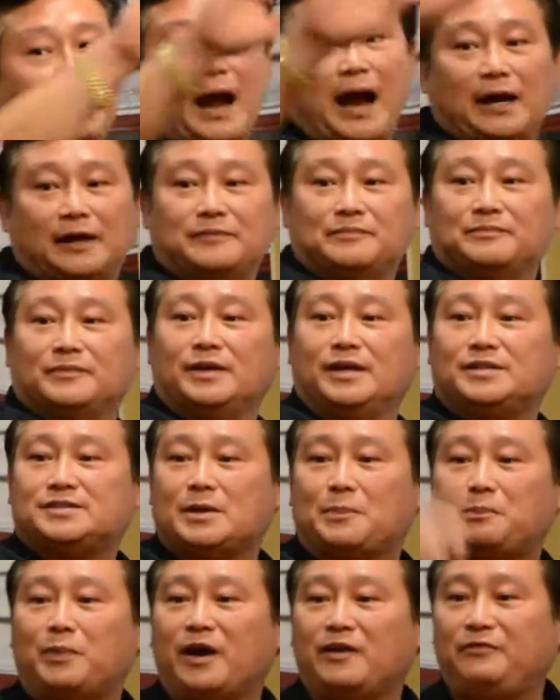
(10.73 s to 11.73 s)
back,
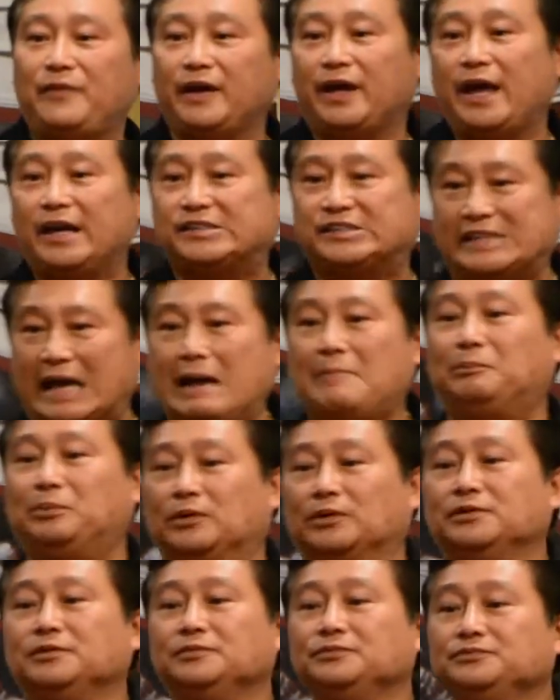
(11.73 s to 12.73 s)
it's a perfect
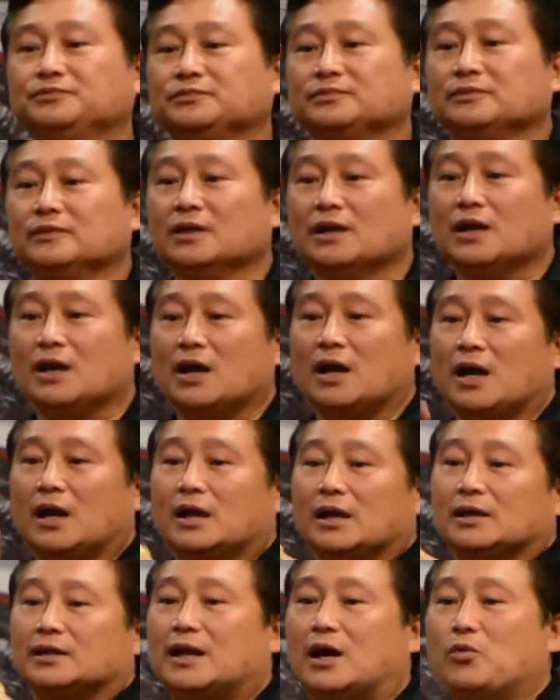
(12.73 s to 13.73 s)
example
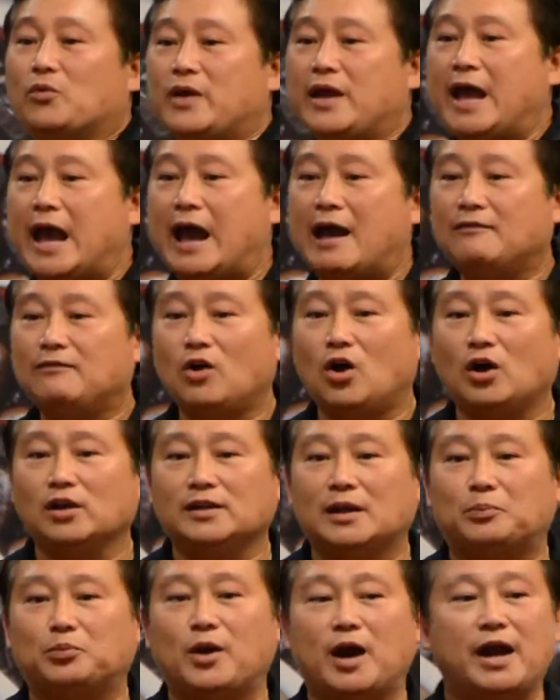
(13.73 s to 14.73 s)
that we have
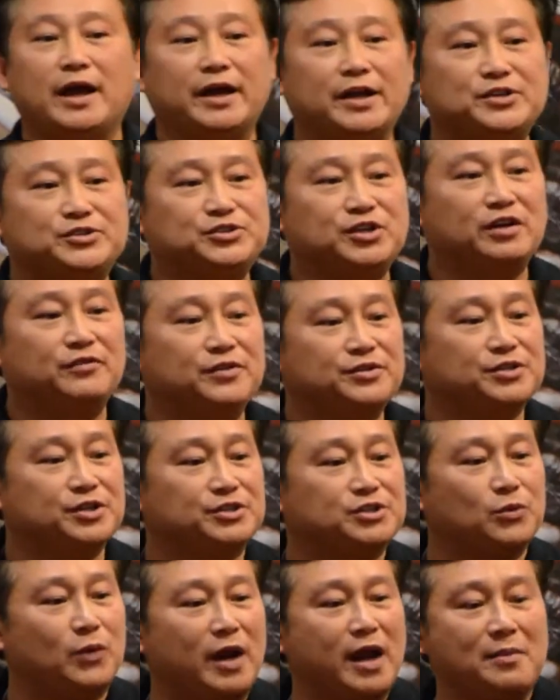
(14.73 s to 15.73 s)
all the product and
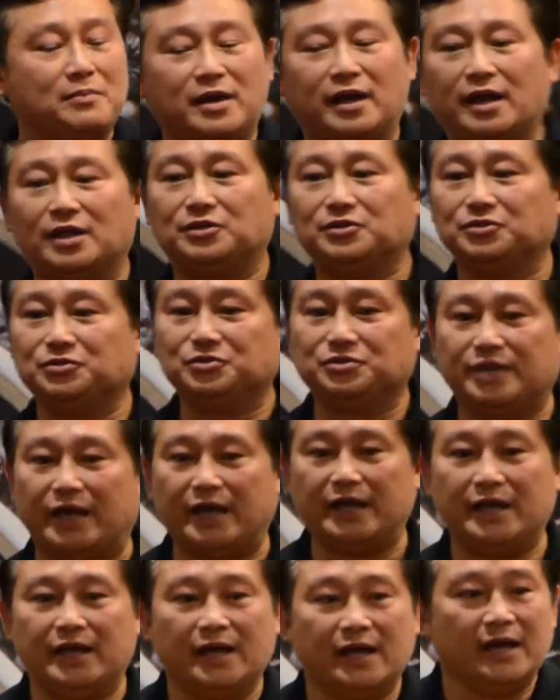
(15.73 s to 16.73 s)
services. So what I'm going to do
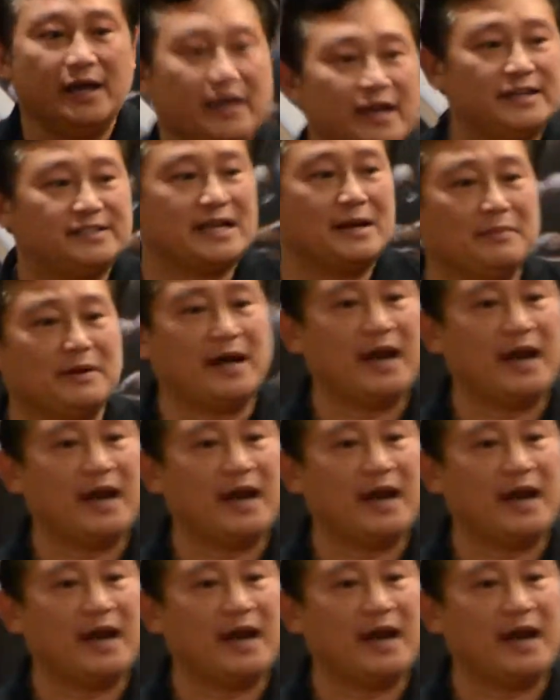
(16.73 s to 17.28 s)
today is I'm